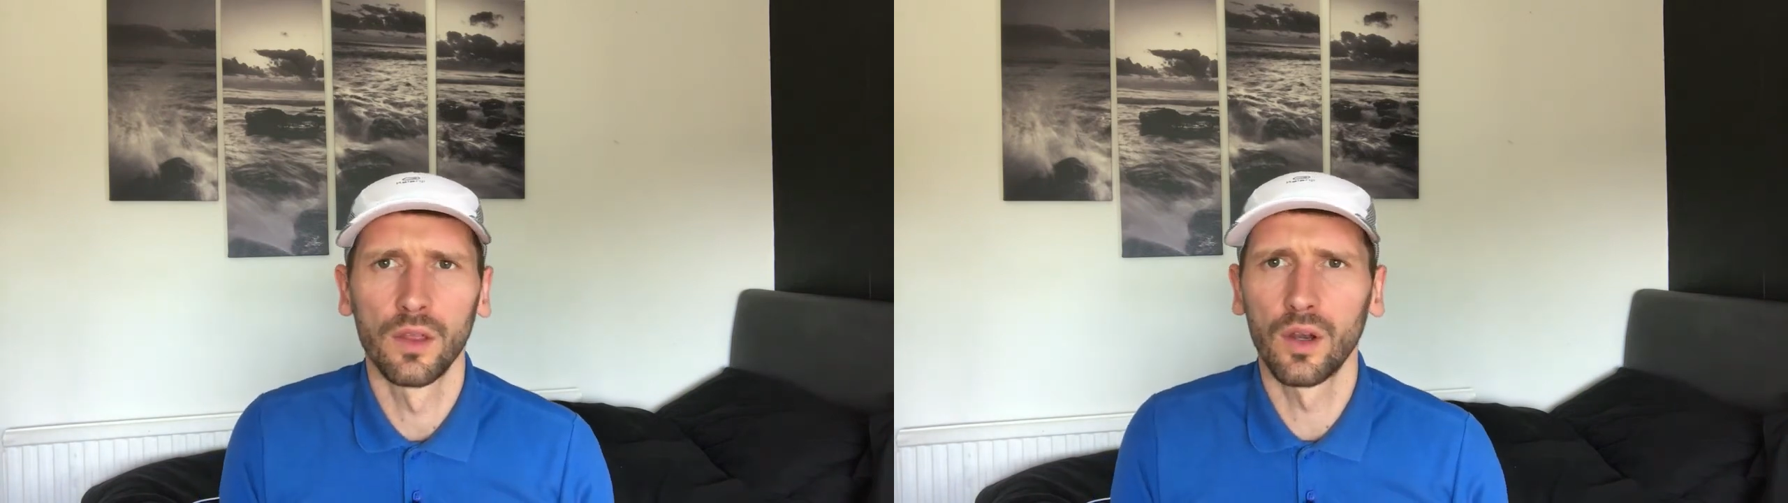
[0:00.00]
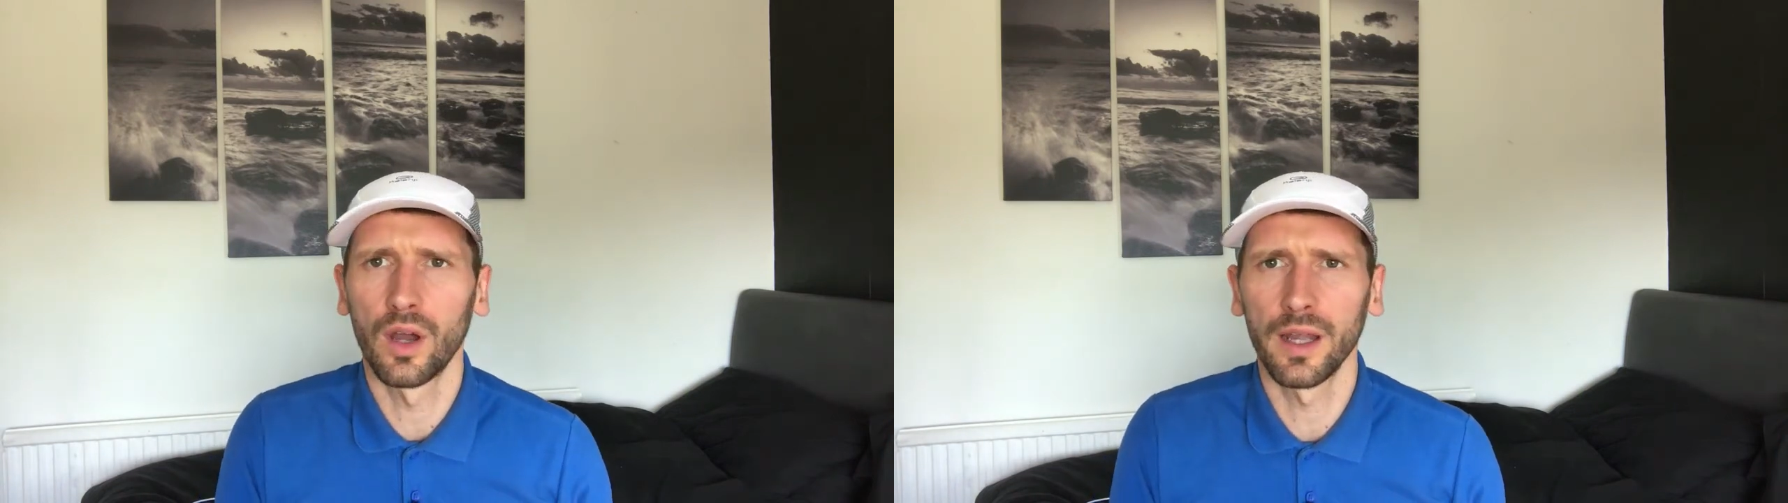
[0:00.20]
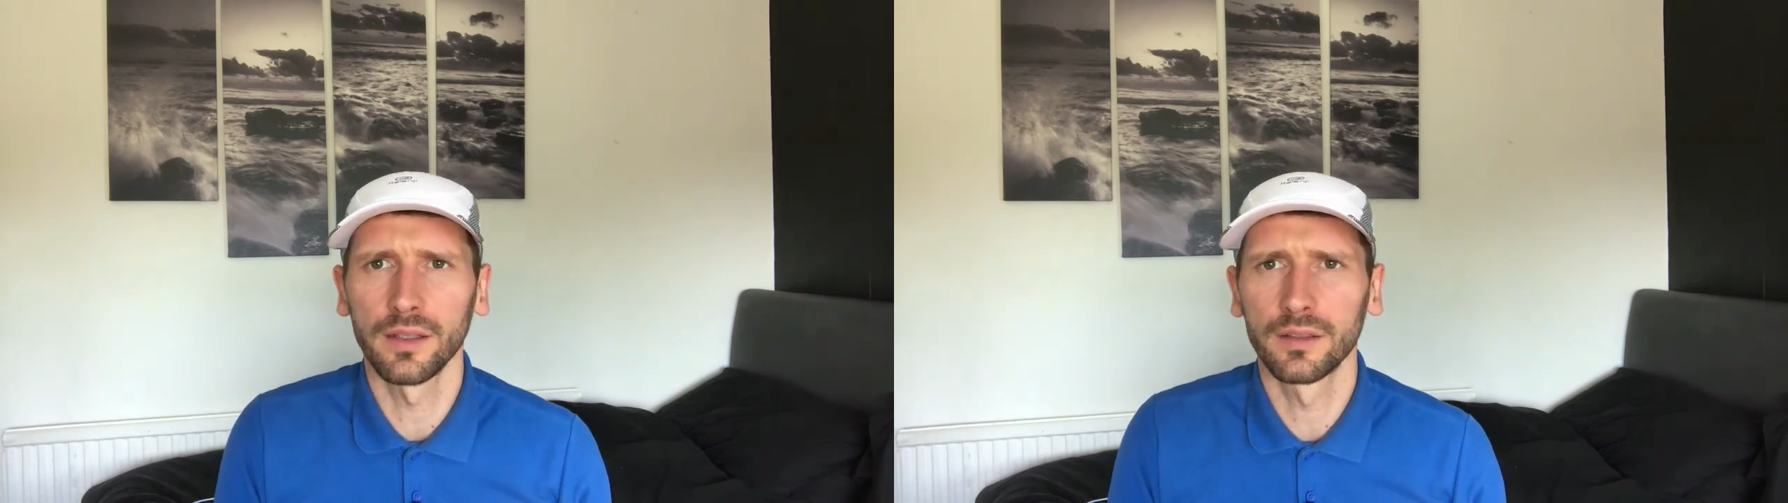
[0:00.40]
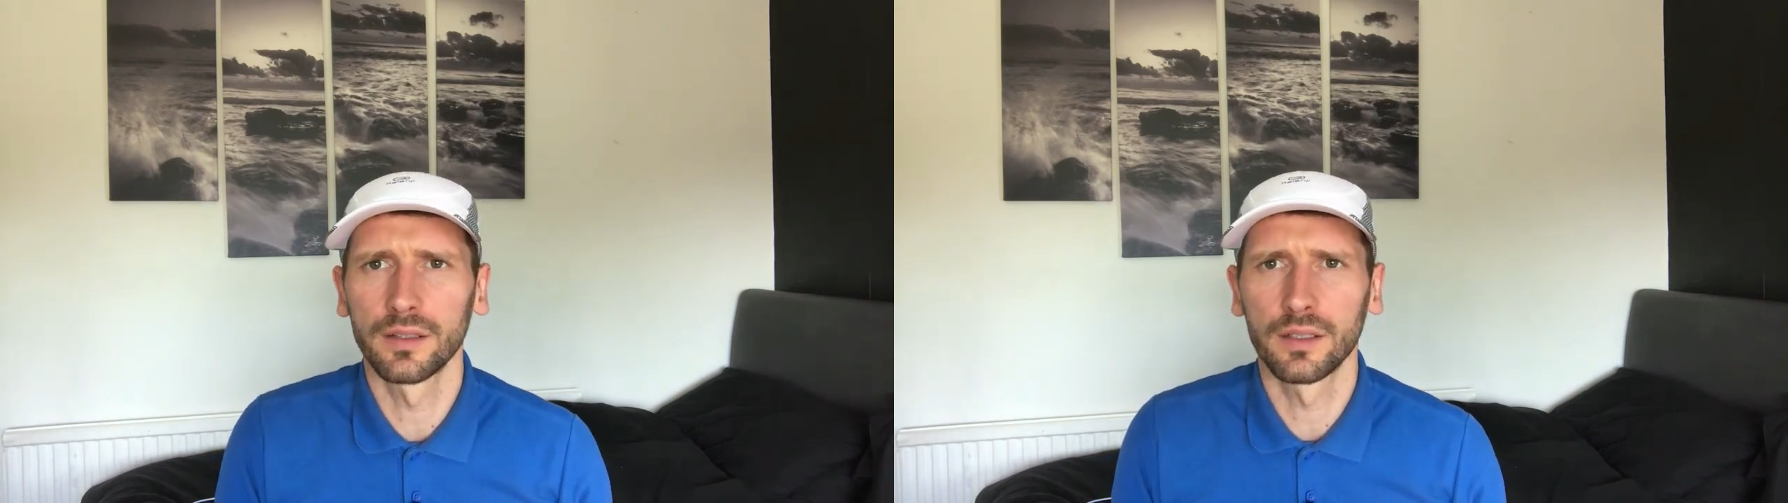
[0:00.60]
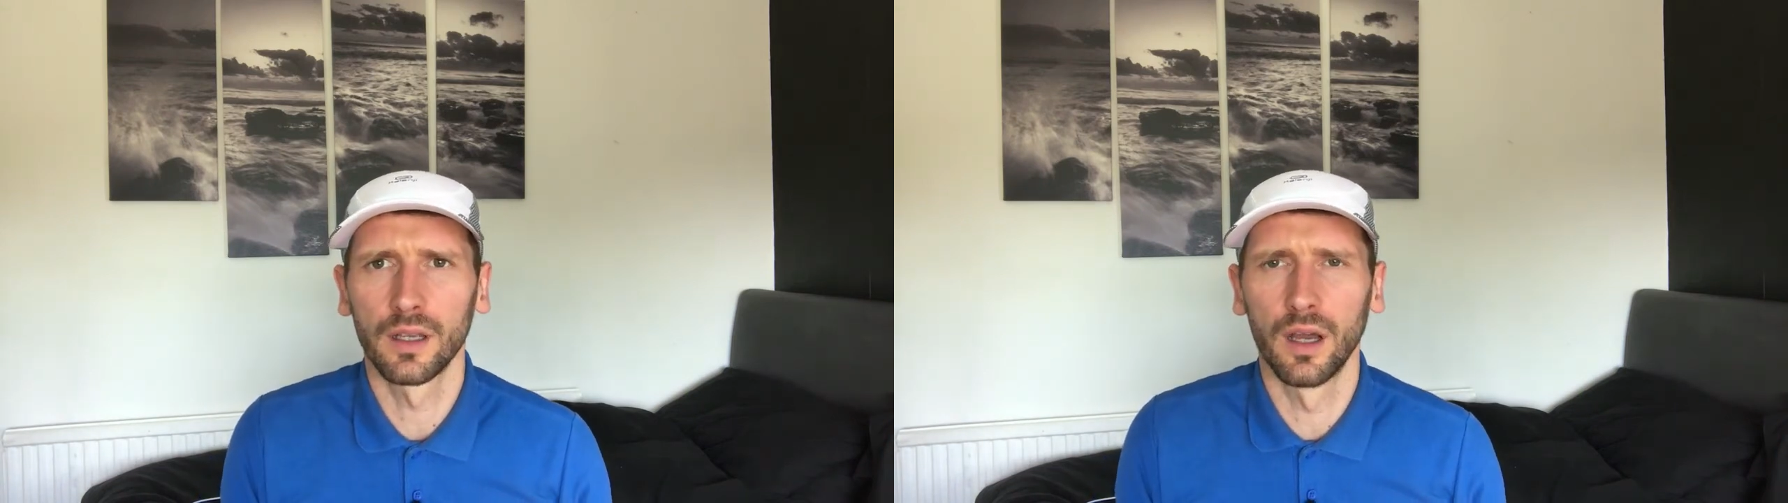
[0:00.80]
the
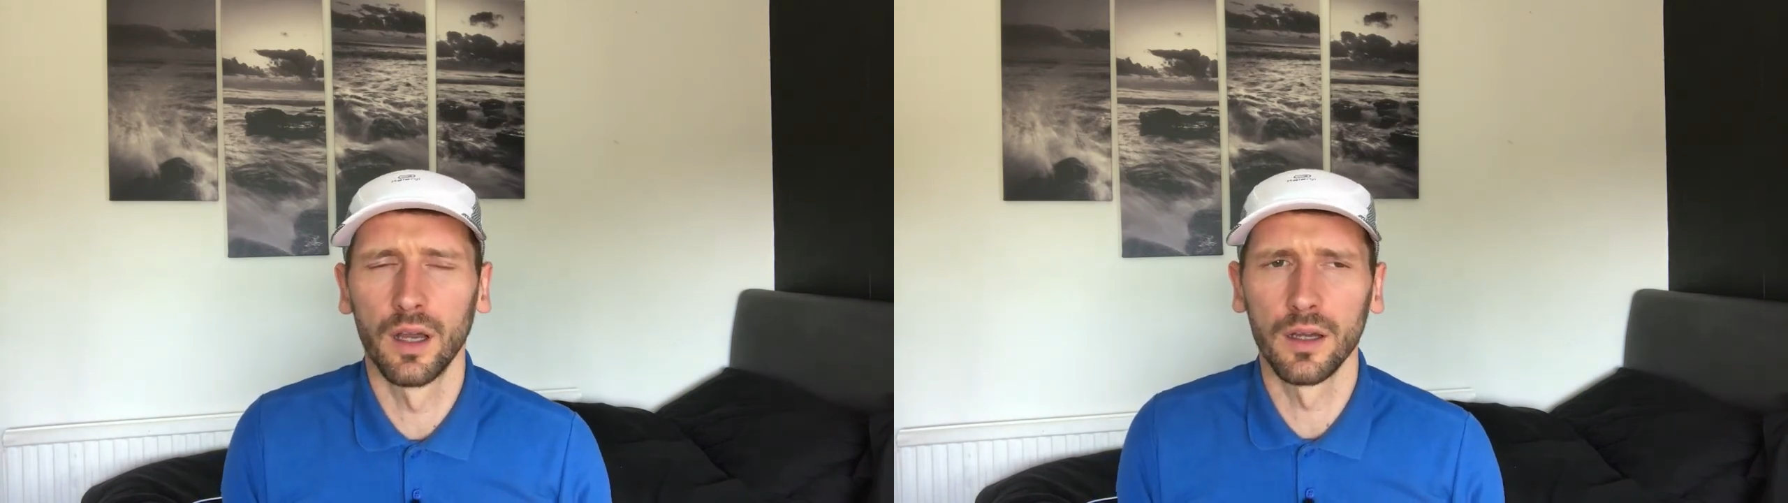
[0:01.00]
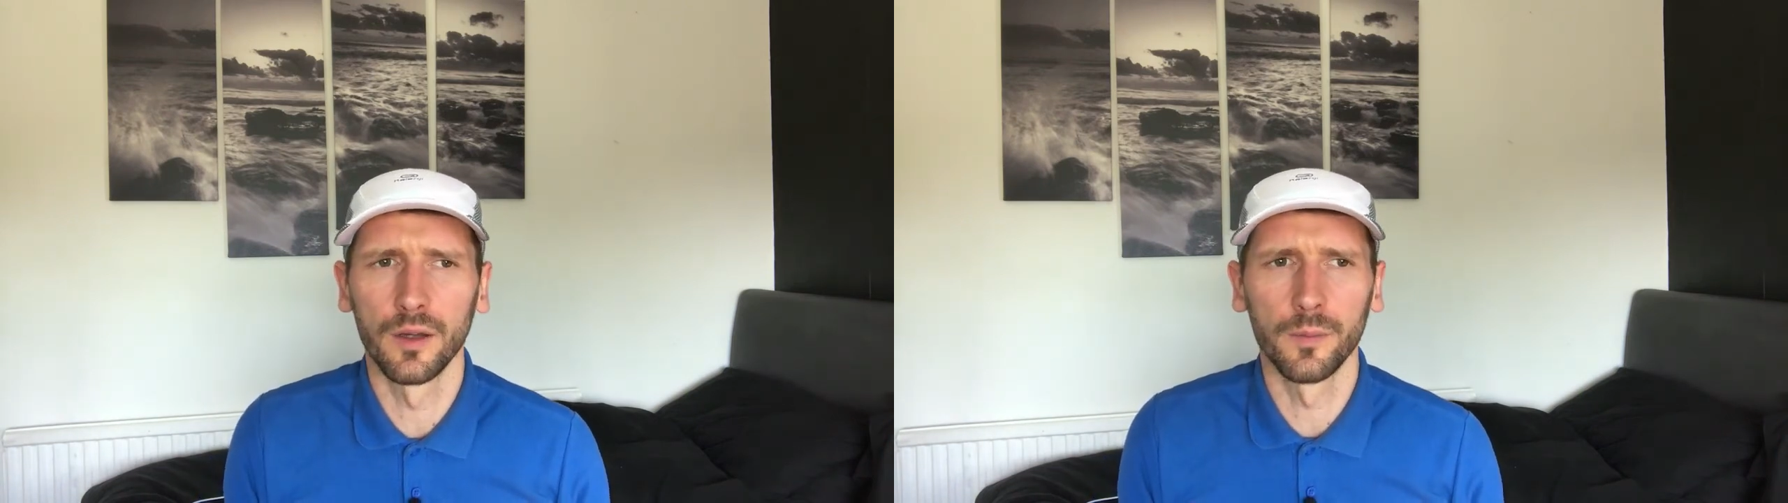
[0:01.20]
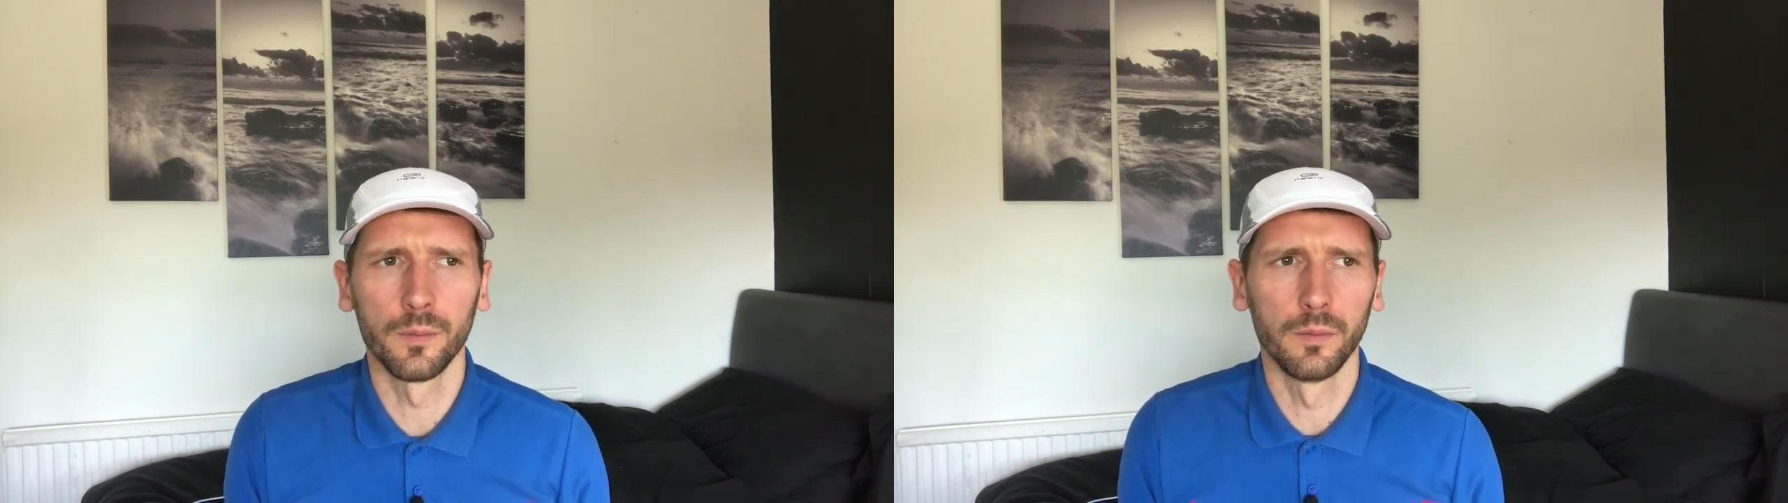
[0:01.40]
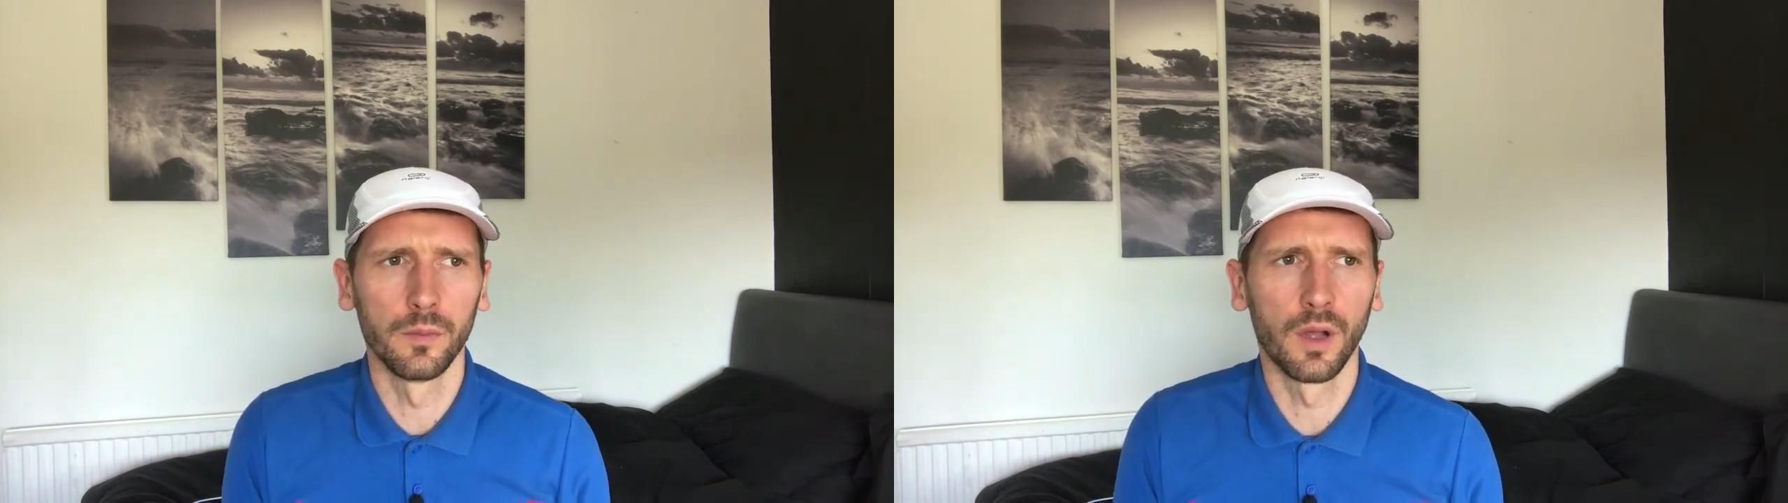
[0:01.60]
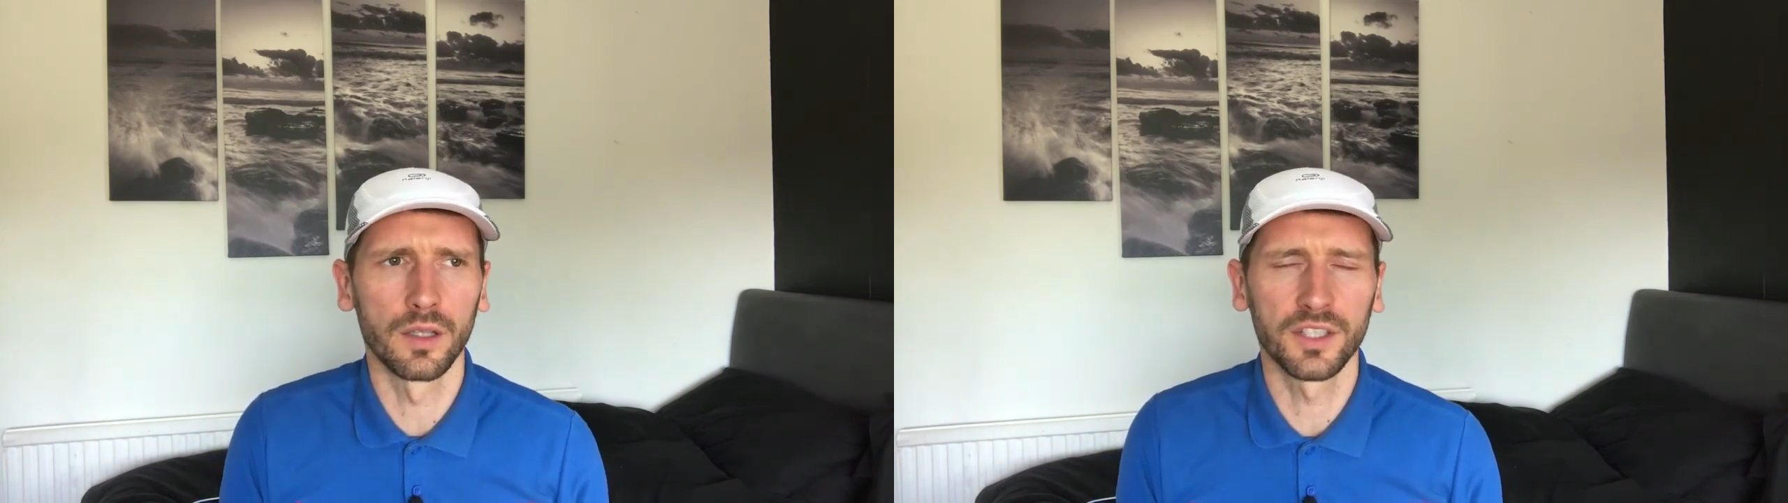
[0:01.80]
lights.
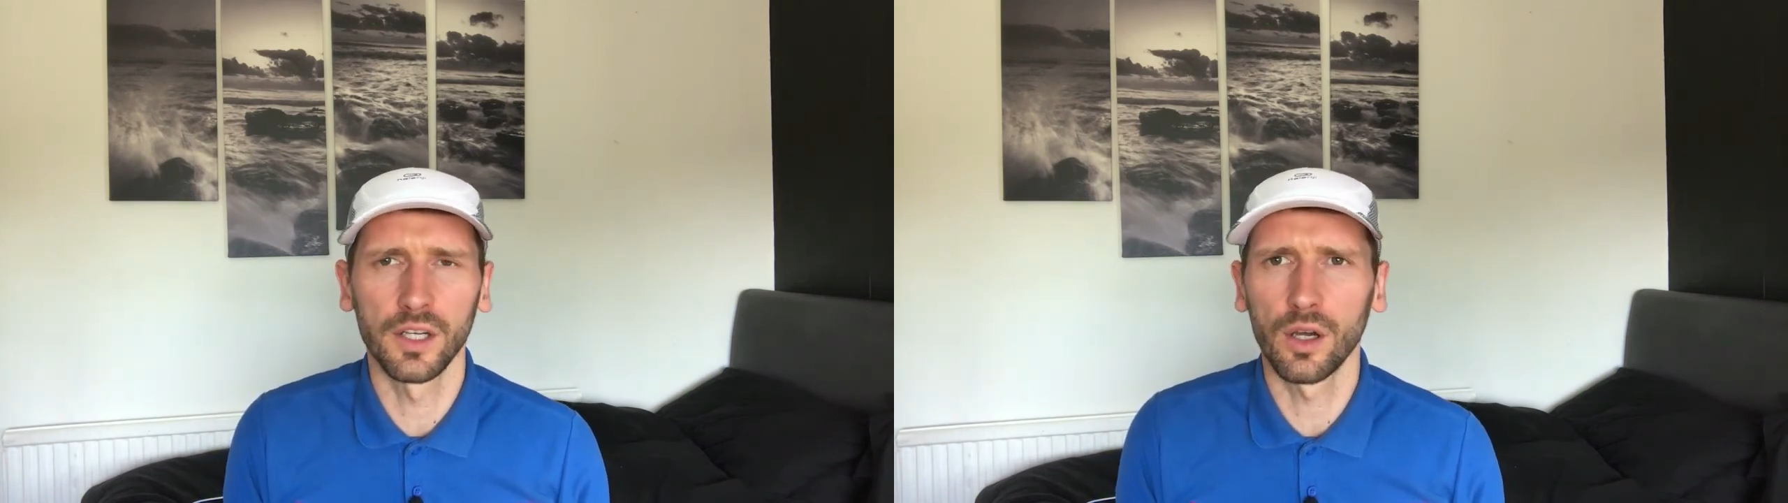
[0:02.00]
I see